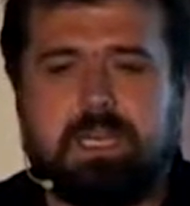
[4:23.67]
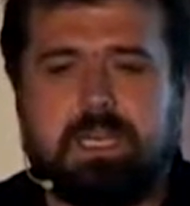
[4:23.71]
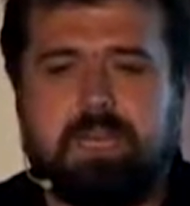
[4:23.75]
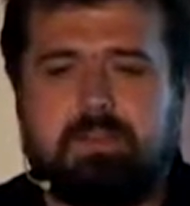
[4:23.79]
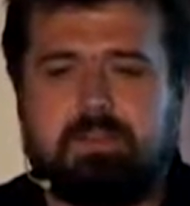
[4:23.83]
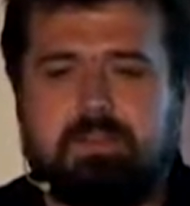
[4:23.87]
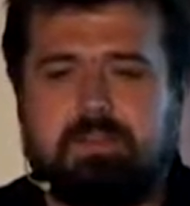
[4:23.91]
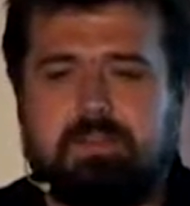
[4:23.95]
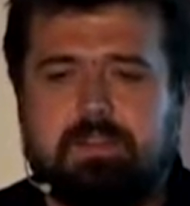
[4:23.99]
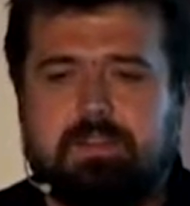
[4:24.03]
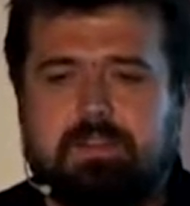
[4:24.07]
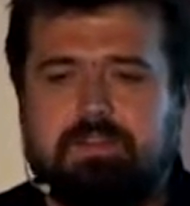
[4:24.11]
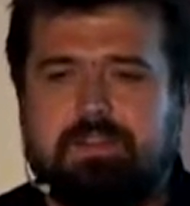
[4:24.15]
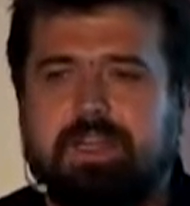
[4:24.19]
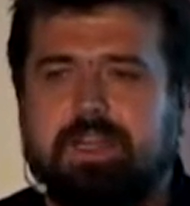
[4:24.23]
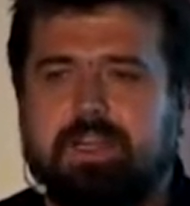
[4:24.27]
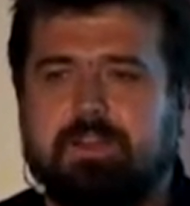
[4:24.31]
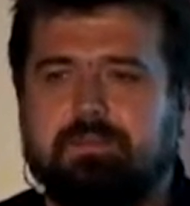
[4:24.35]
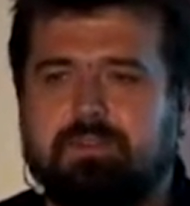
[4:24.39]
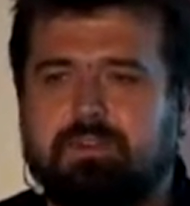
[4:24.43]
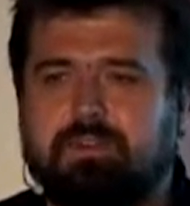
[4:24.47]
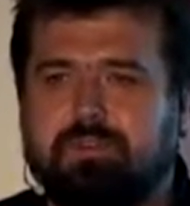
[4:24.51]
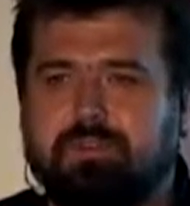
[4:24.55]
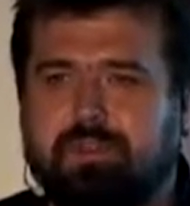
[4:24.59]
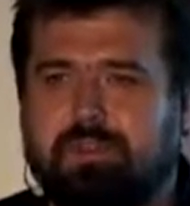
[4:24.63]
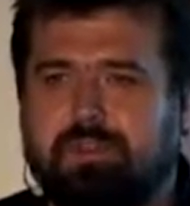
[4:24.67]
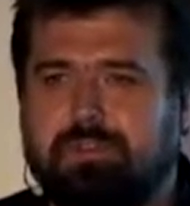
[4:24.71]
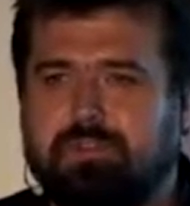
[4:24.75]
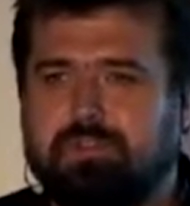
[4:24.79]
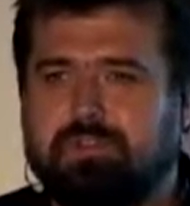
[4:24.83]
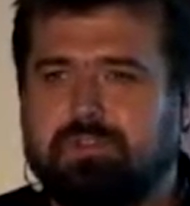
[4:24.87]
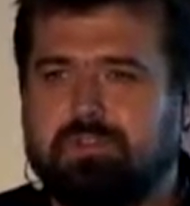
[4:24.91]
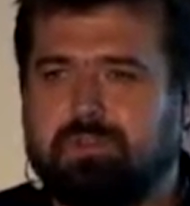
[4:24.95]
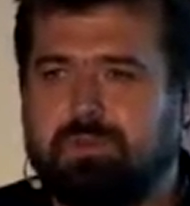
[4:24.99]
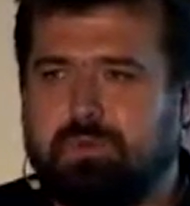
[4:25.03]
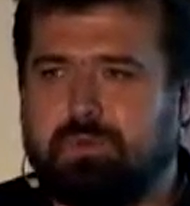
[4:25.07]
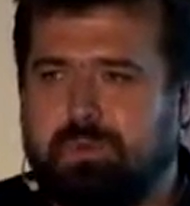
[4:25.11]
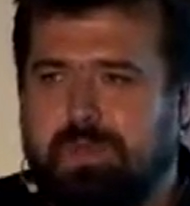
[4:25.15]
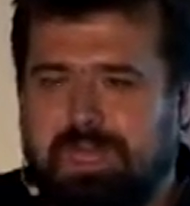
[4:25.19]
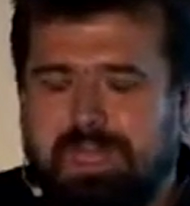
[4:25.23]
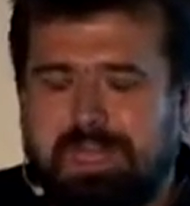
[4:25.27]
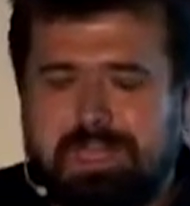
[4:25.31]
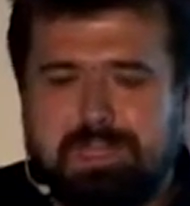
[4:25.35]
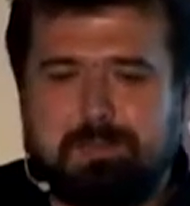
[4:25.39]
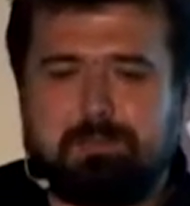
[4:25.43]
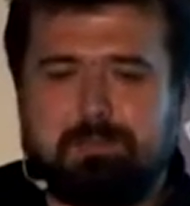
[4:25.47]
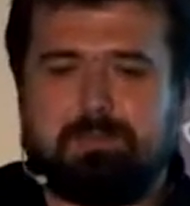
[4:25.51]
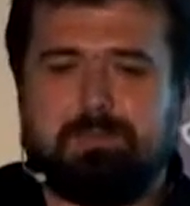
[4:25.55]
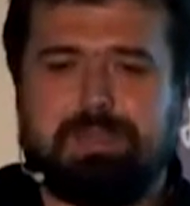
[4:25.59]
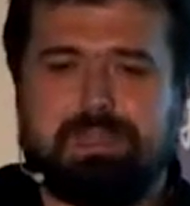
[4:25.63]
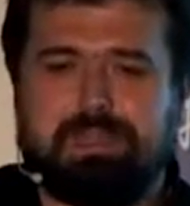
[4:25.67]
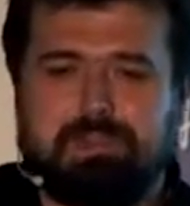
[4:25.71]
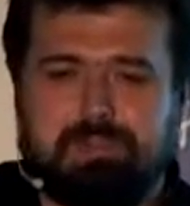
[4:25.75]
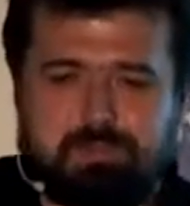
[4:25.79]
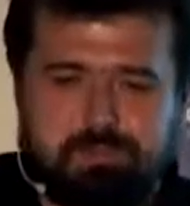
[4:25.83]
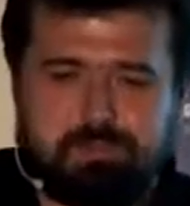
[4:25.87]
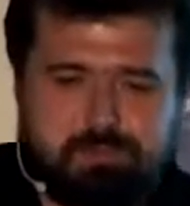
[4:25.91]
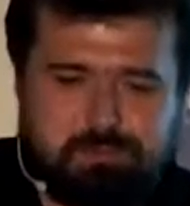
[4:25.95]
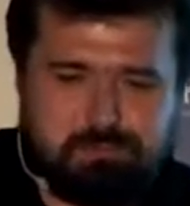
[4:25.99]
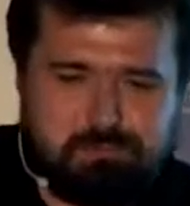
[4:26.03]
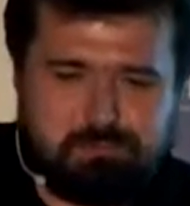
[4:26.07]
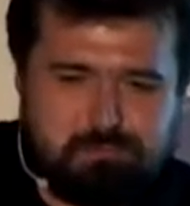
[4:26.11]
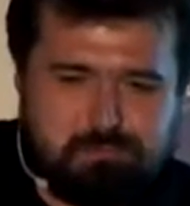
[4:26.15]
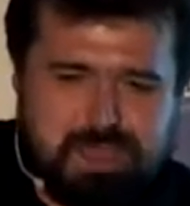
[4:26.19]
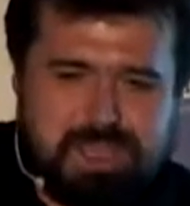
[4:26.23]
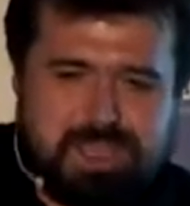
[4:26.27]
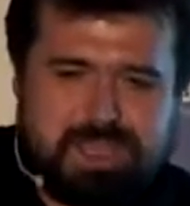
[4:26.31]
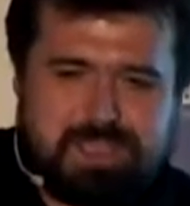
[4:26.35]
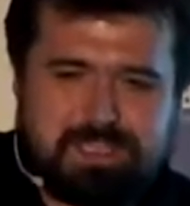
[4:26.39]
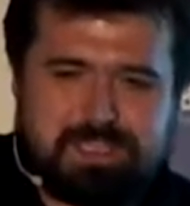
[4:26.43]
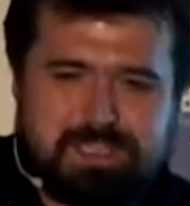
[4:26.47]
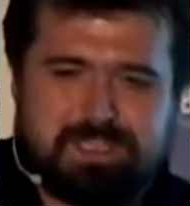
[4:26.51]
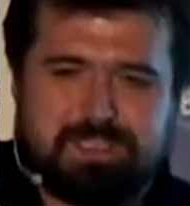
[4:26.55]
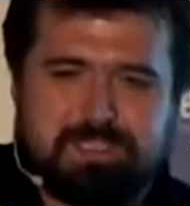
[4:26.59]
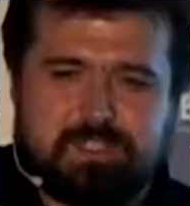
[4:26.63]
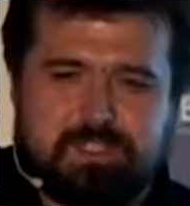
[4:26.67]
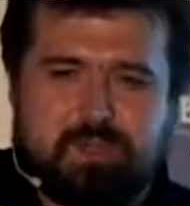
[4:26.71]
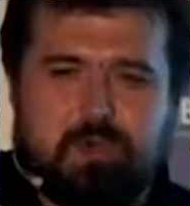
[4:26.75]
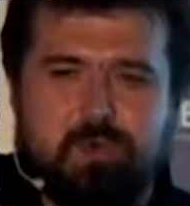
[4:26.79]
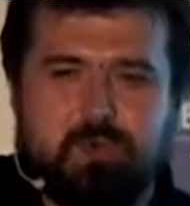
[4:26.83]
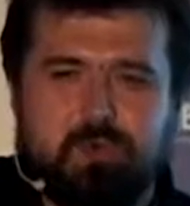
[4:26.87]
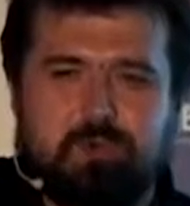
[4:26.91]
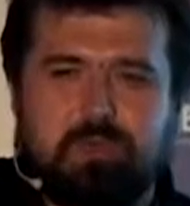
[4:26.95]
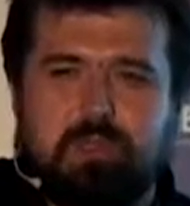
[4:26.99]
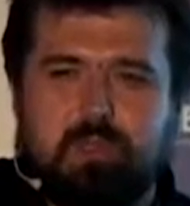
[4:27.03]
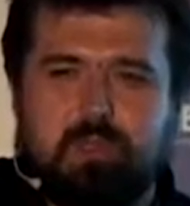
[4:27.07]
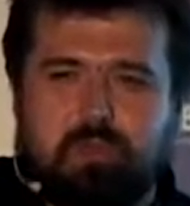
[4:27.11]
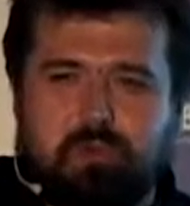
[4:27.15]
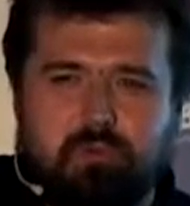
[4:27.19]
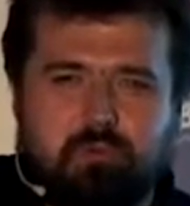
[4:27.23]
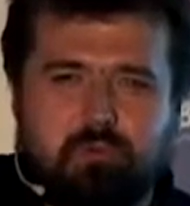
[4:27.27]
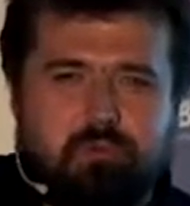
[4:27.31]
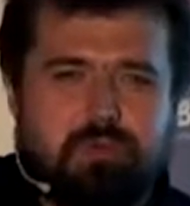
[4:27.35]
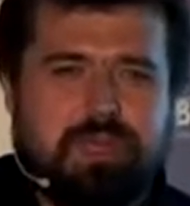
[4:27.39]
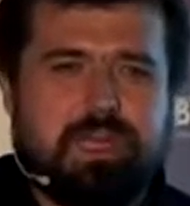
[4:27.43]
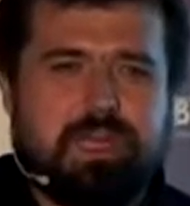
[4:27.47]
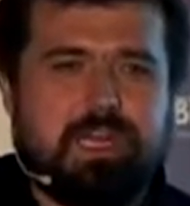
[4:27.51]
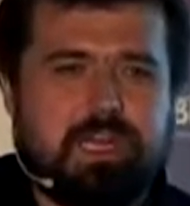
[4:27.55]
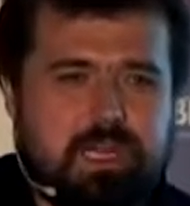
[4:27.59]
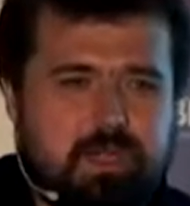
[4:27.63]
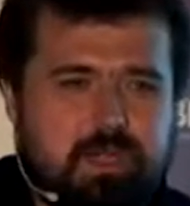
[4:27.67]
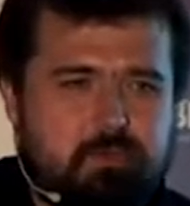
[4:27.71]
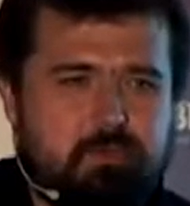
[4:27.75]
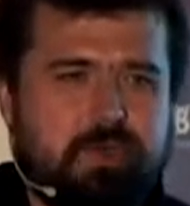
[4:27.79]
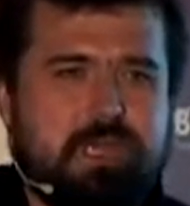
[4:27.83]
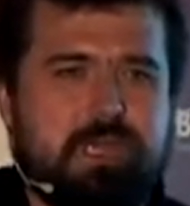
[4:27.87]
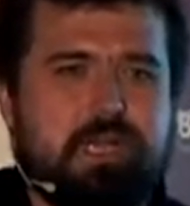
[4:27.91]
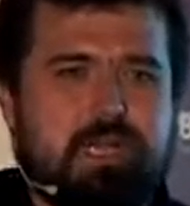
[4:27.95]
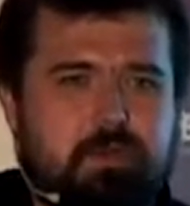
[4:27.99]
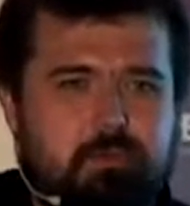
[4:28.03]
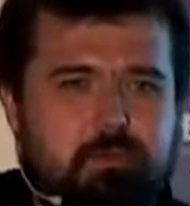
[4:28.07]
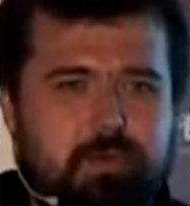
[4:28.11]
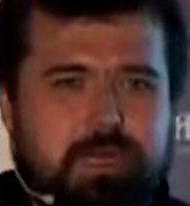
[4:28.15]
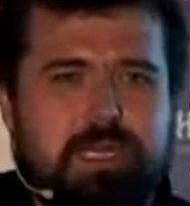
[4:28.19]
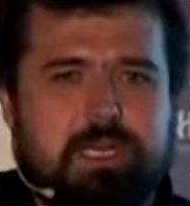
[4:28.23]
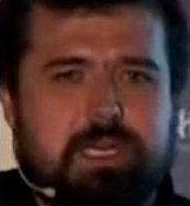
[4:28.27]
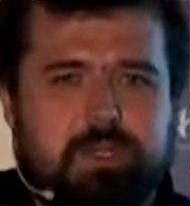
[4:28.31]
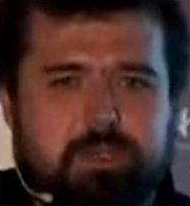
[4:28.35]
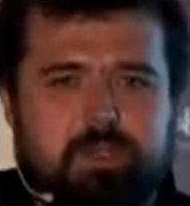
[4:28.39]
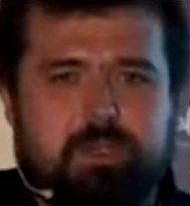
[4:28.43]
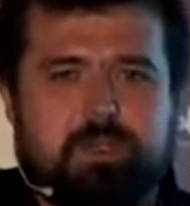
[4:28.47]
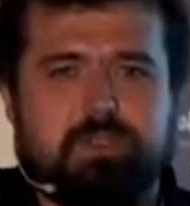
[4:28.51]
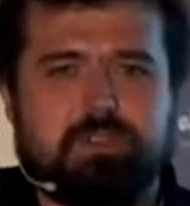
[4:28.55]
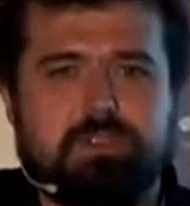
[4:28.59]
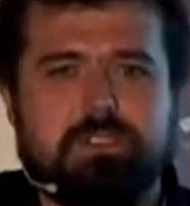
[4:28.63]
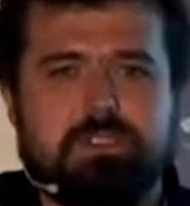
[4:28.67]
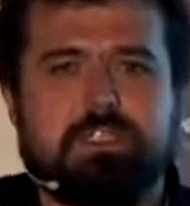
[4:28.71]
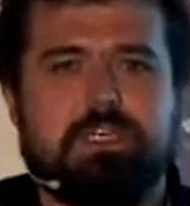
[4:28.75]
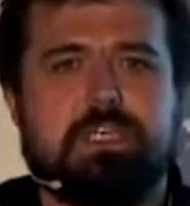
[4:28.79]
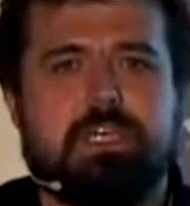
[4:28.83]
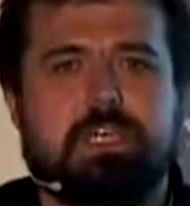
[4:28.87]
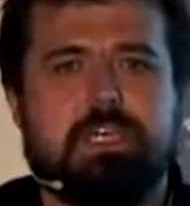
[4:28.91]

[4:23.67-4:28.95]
And they have tried to help me to make this code look really, really, really good.